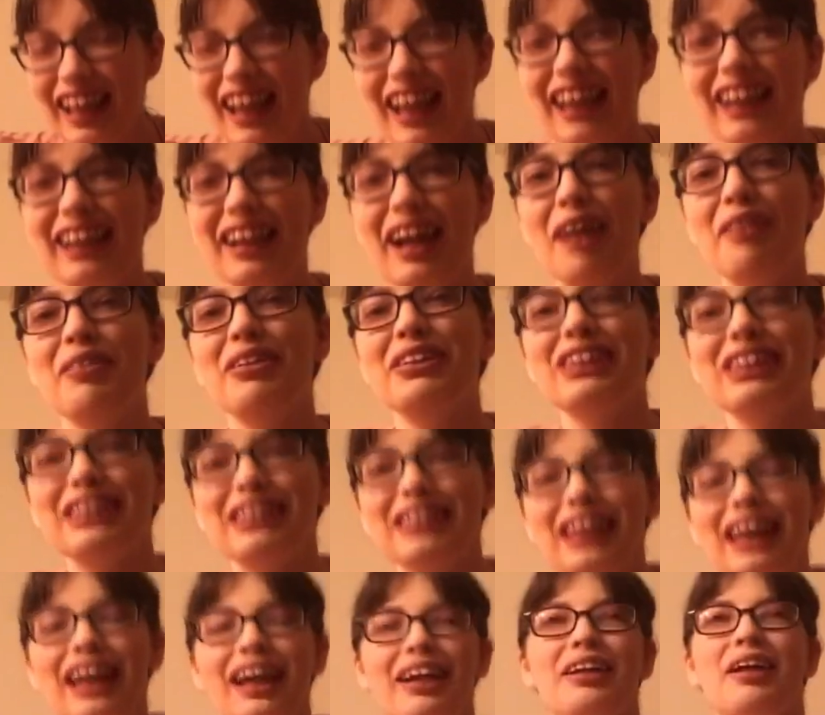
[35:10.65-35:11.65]
And I was
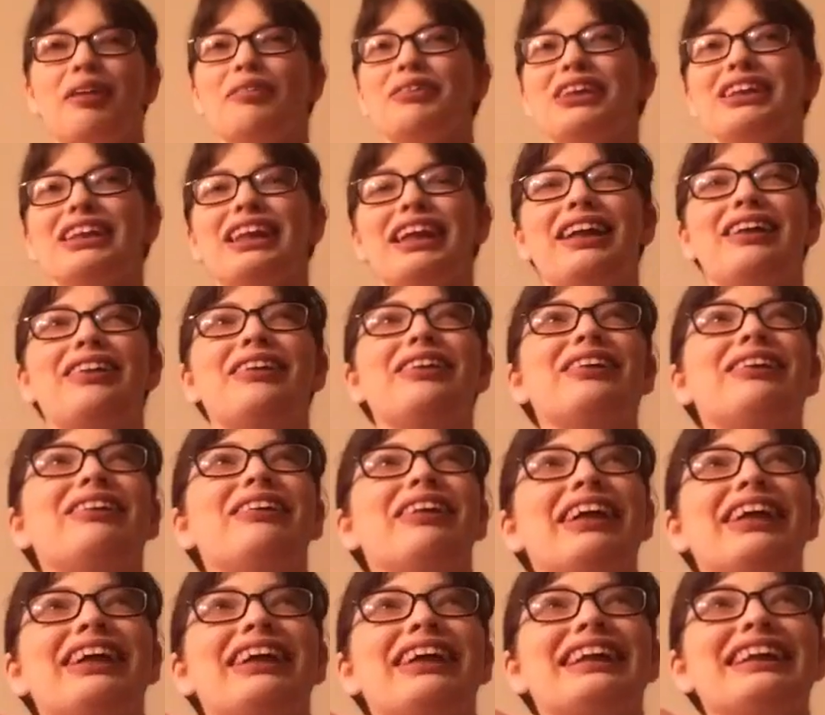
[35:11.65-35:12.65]
just like, and I'm just like, oh
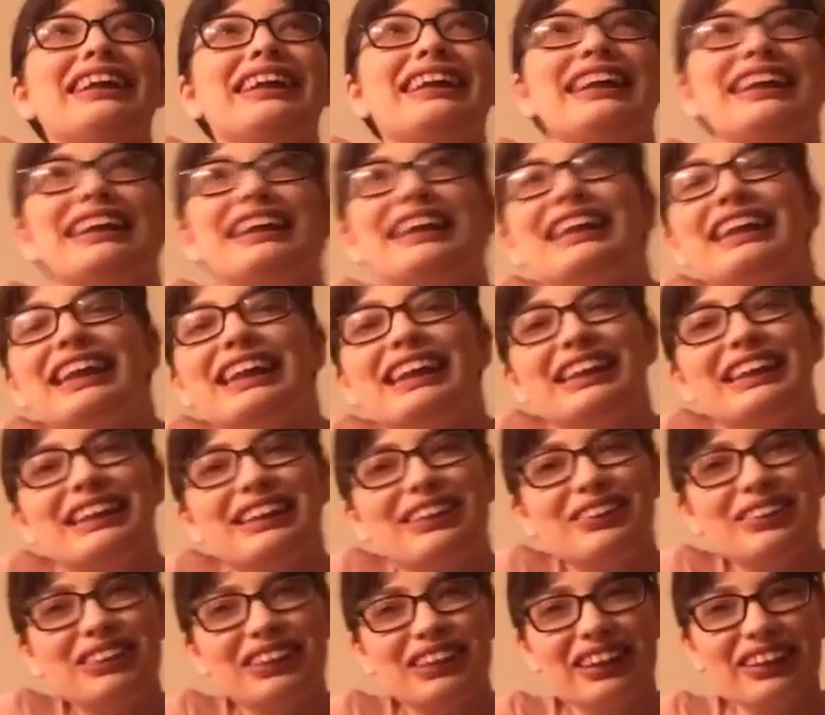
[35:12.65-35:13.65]
my goodness, this is like
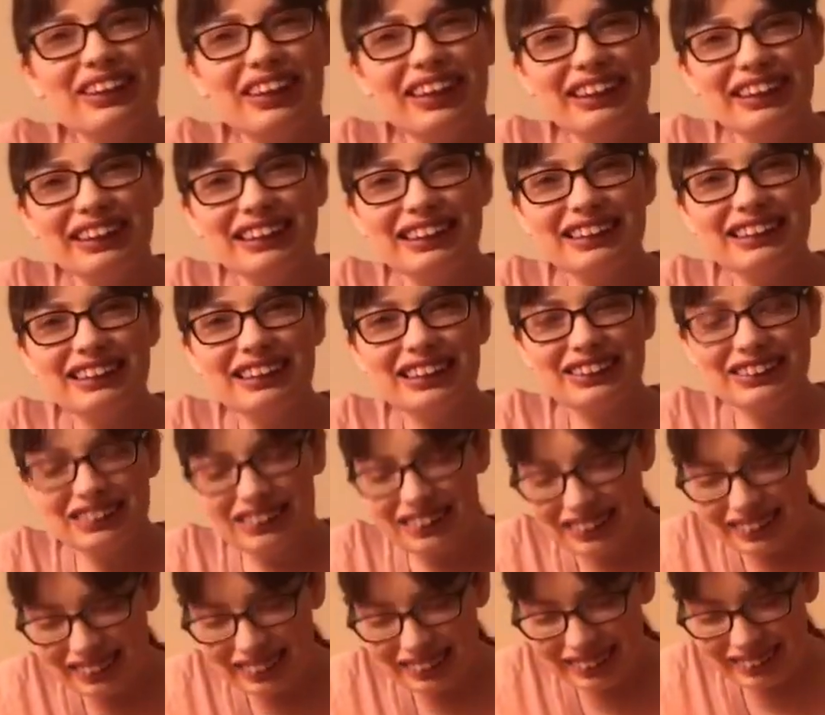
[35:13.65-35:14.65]
such a great, this is
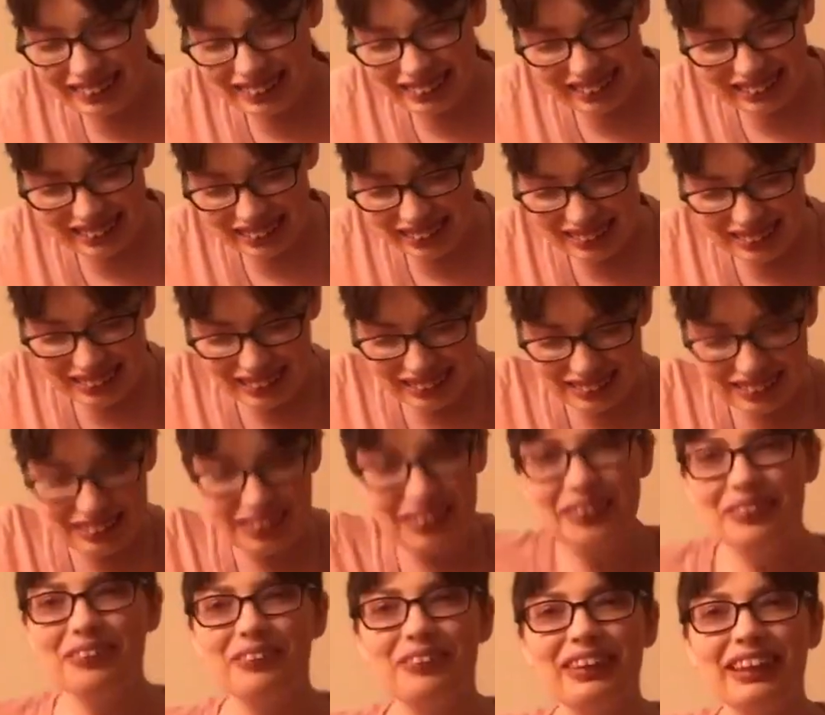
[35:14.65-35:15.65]
such good, this is just such a
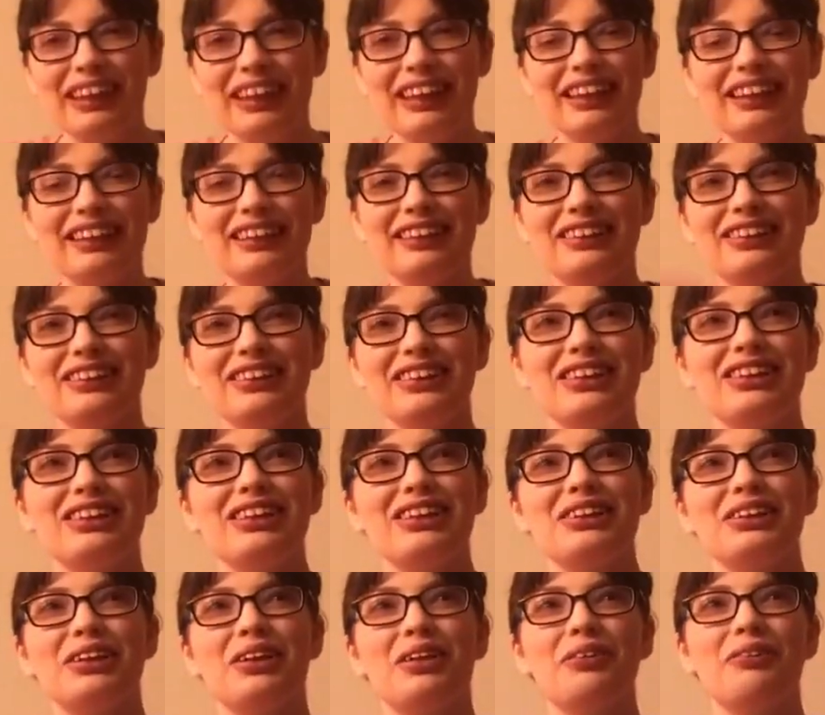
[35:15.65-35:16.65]
good week. It's just
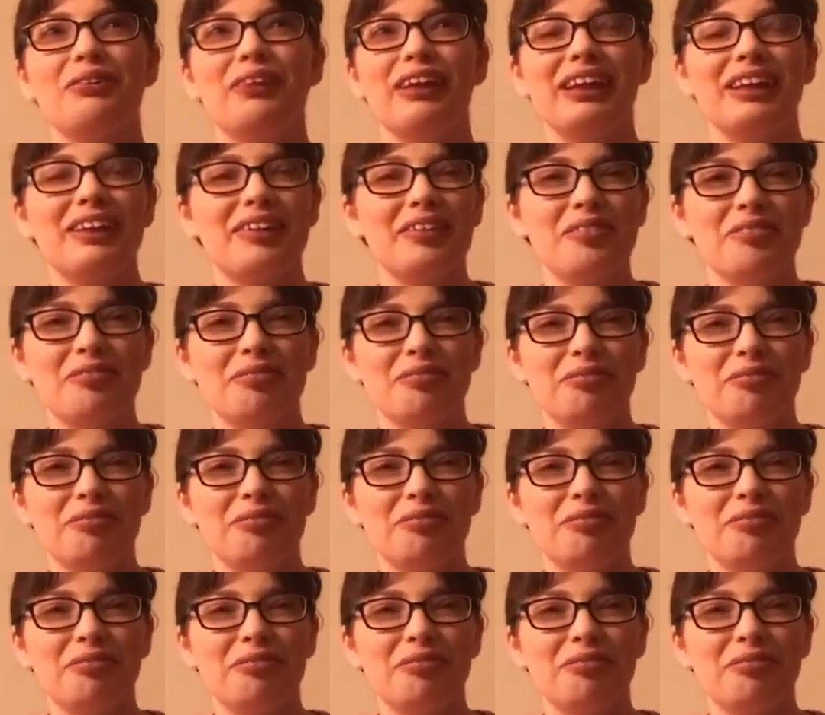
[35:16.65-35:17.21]
such a good week